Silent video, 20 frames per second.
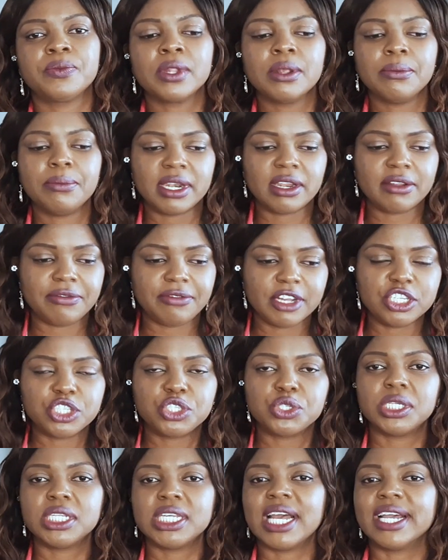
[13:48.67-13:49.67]
But
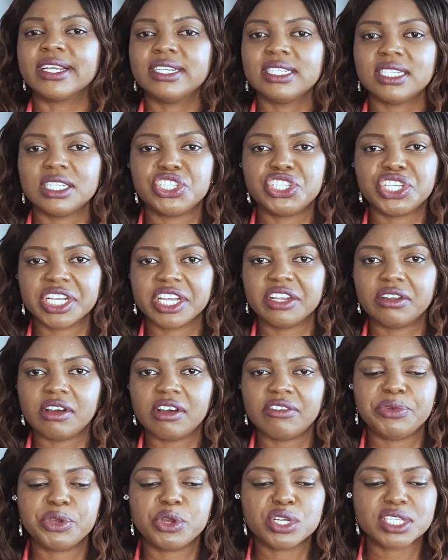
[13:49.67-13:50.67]
eventually I couldn't shake it
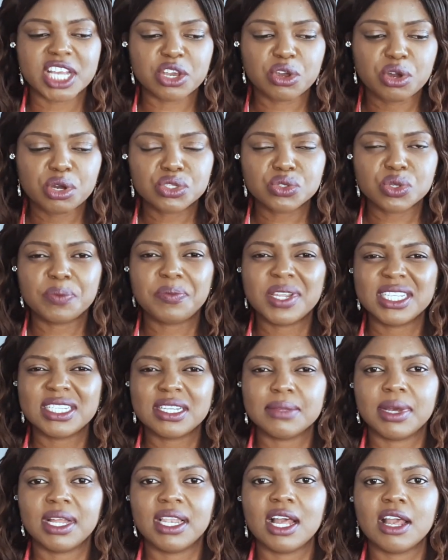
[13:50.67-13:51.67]
off because I got to a place
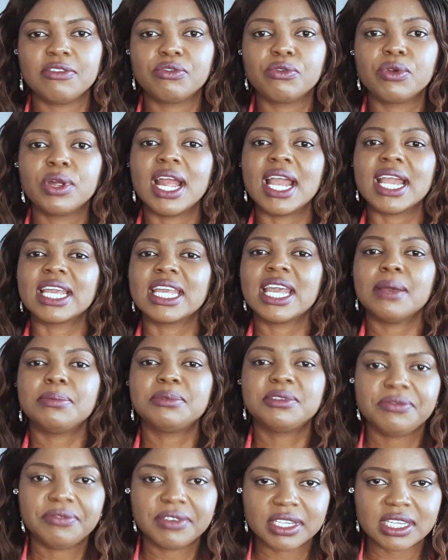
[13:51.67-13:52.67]
in my life where I
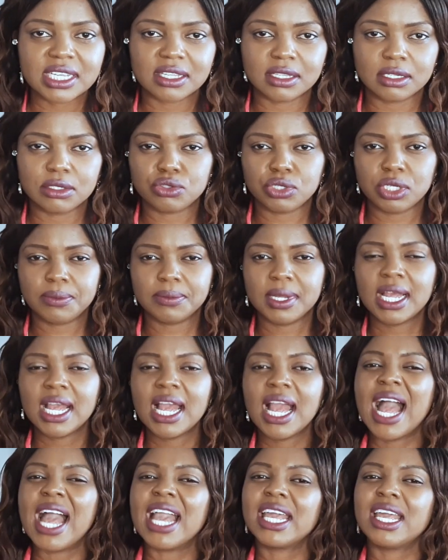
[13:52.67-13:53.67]
kept feeding the dream.
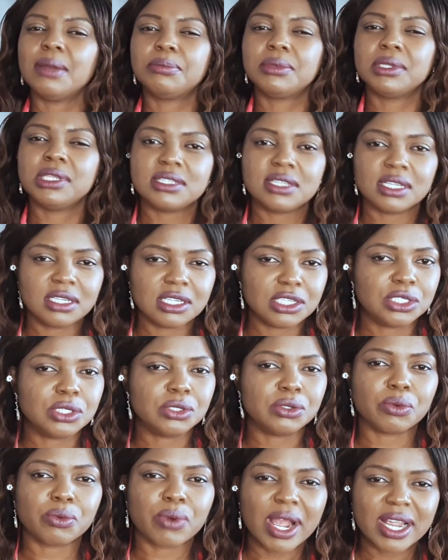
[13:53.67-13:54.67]
I kept listening
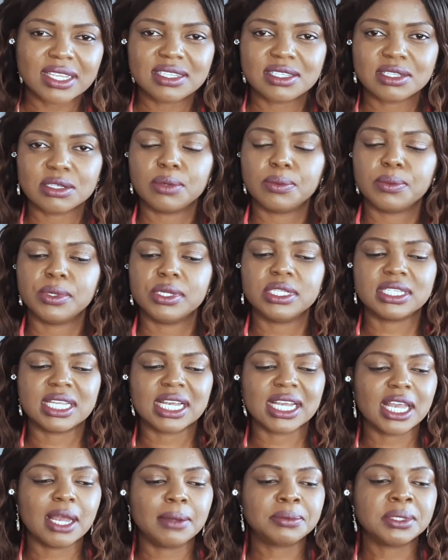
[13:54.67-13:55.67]
to the right sermons. I
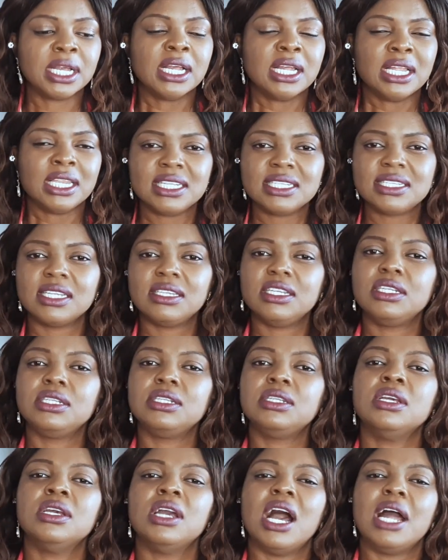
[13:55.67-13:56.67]
kept
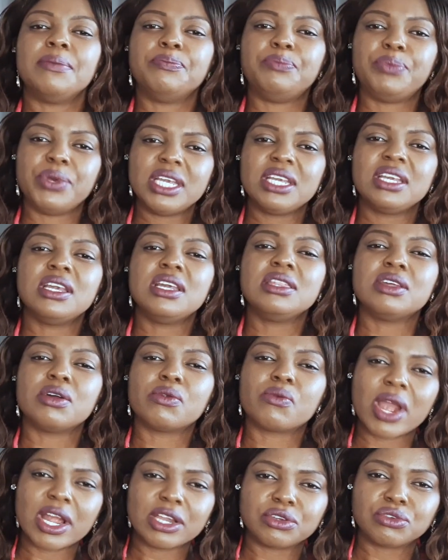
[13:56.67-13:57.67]
listening and being in the
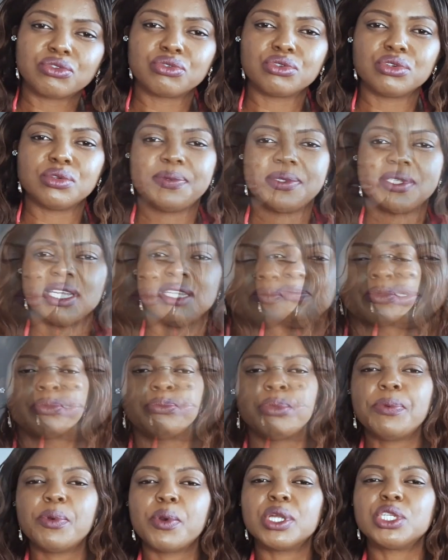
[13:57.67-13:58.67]
right groups, and
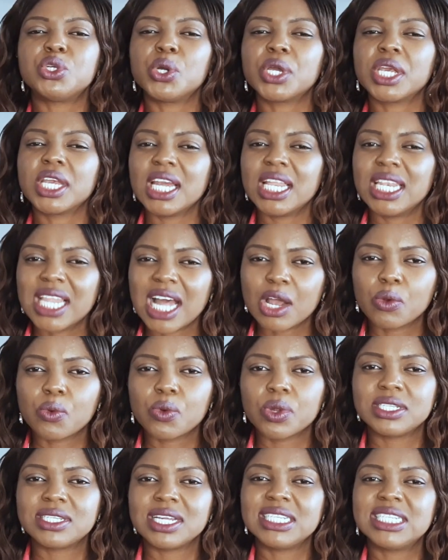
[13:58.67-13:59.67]
people were talking a
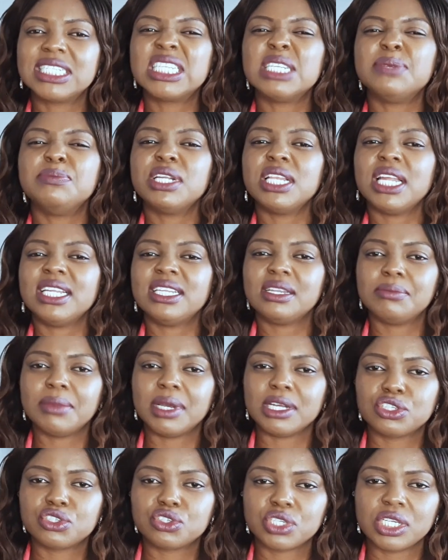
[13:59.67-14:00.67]
language that stimulated
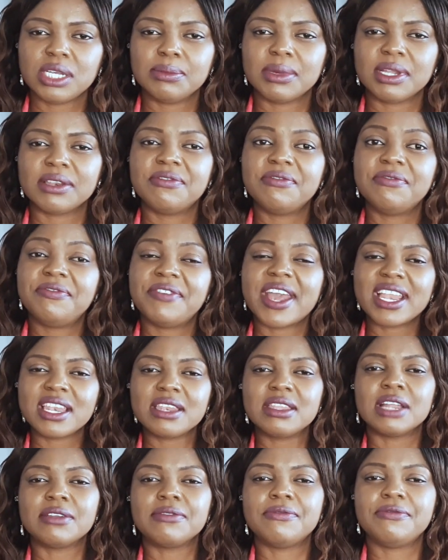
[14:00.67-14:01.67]
my dream and fed
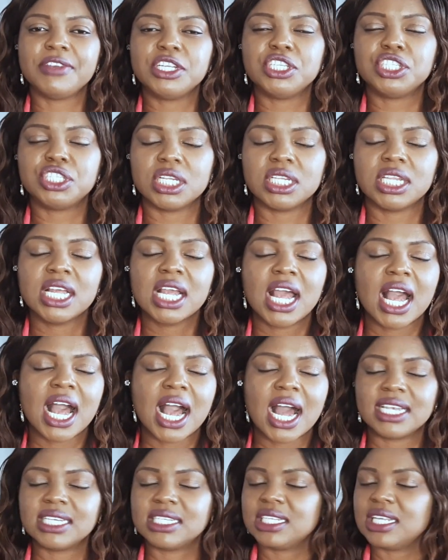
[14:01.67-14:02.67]
that vision, and